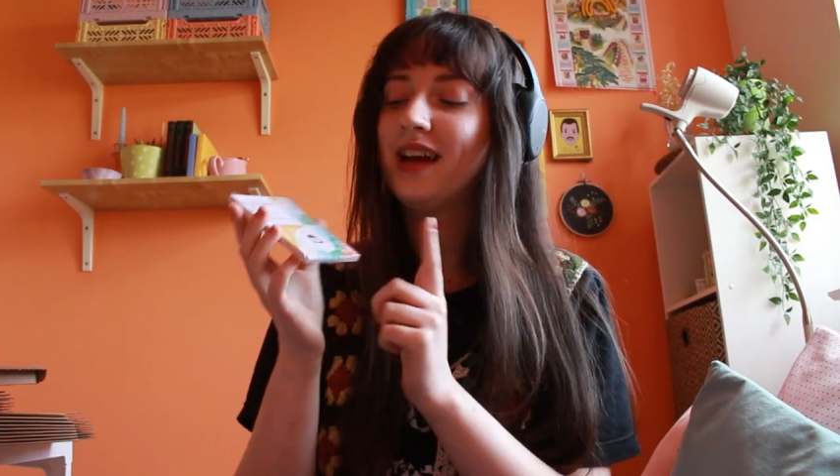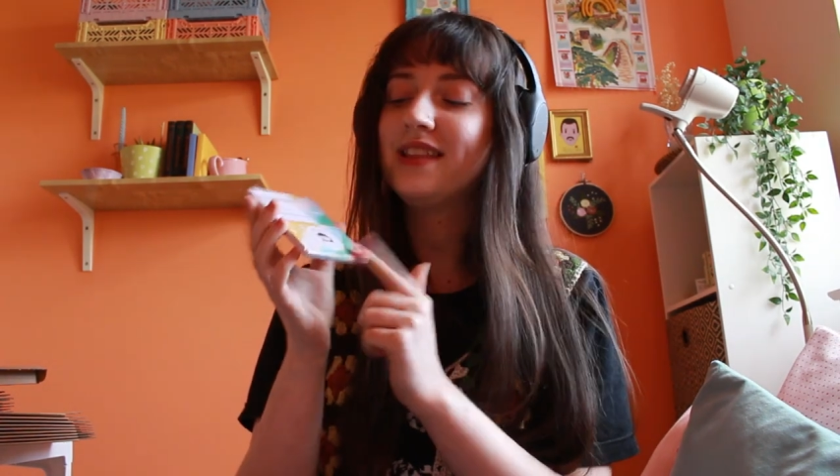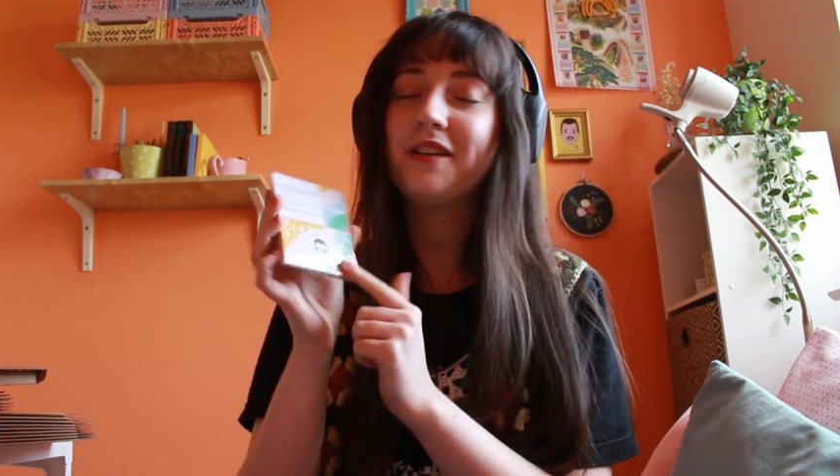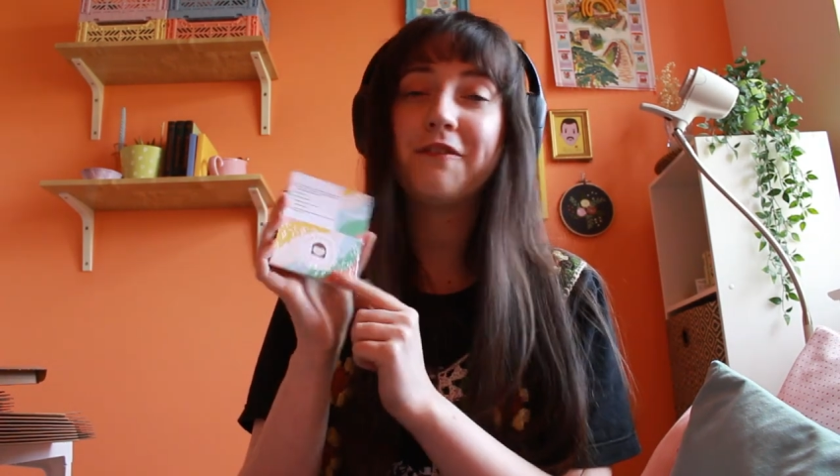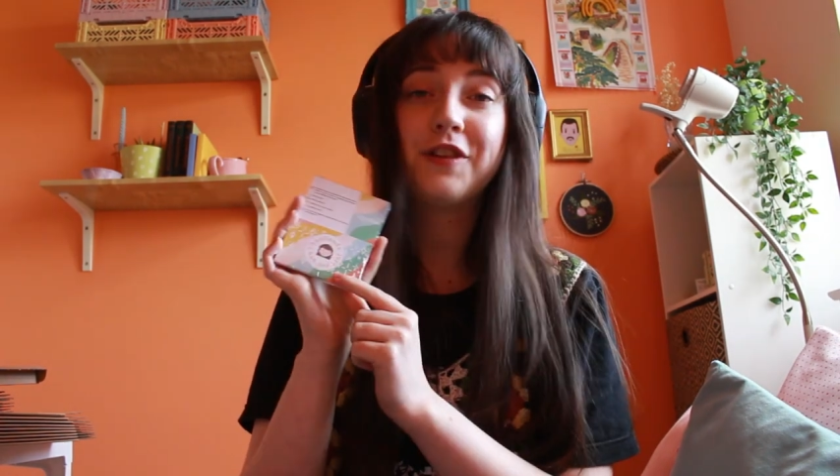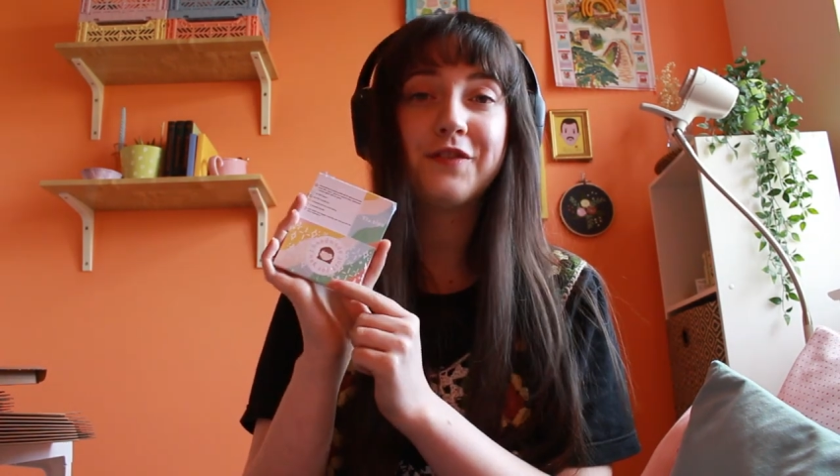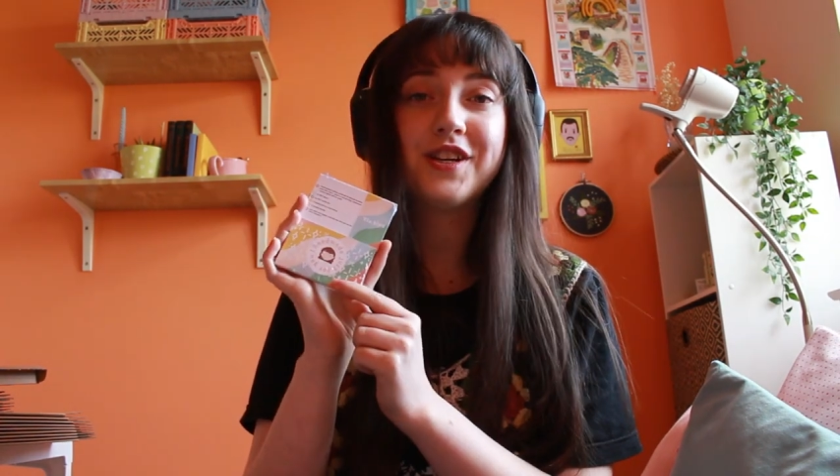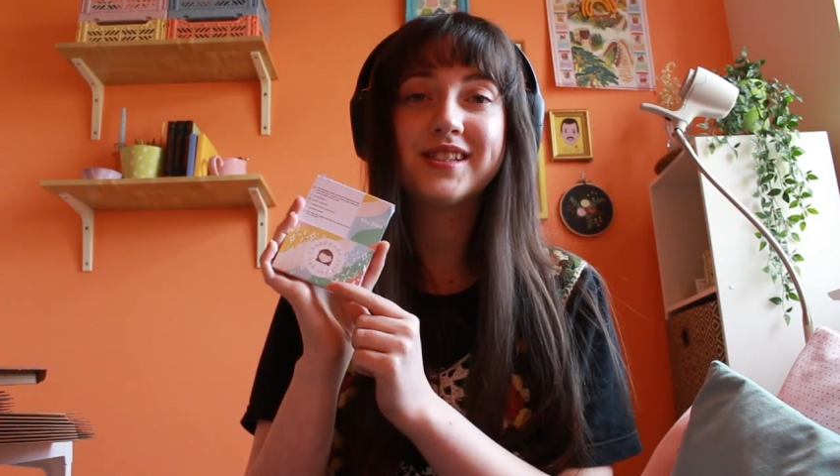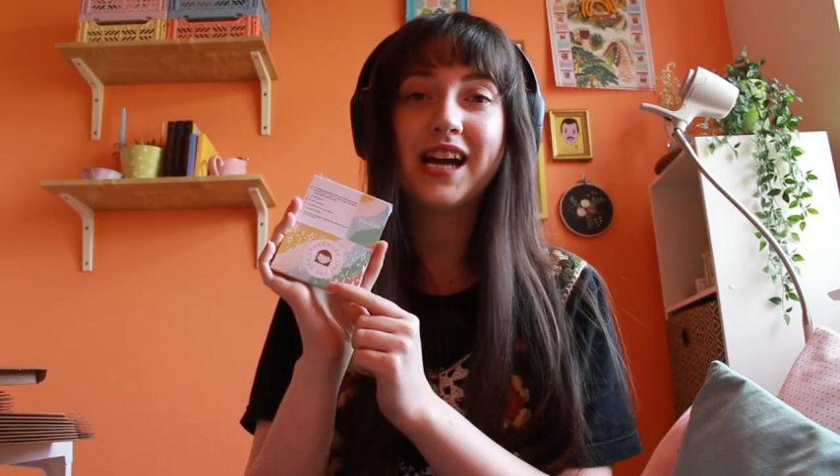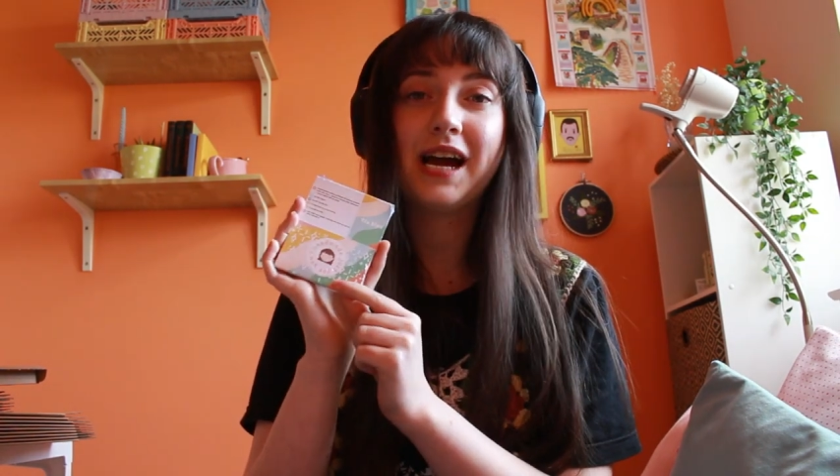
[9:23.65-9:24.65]
And then for the
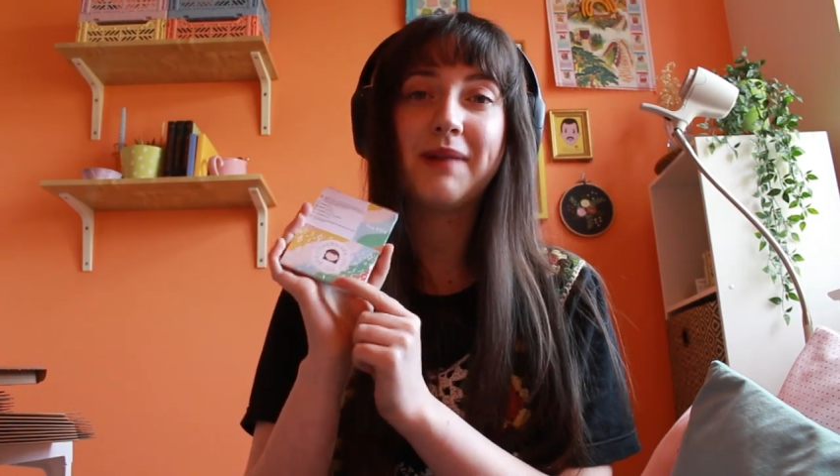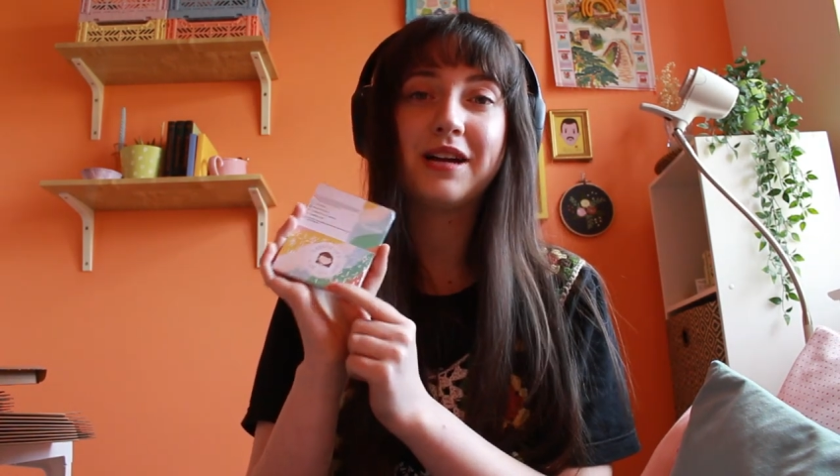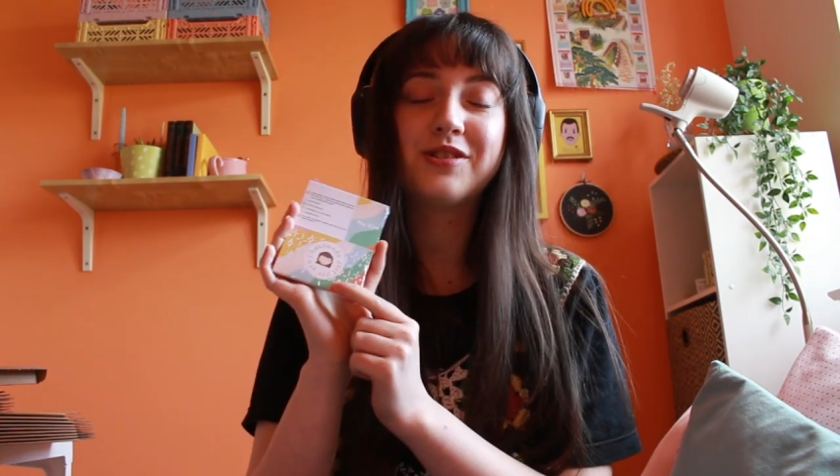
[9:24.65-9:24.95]
first time, I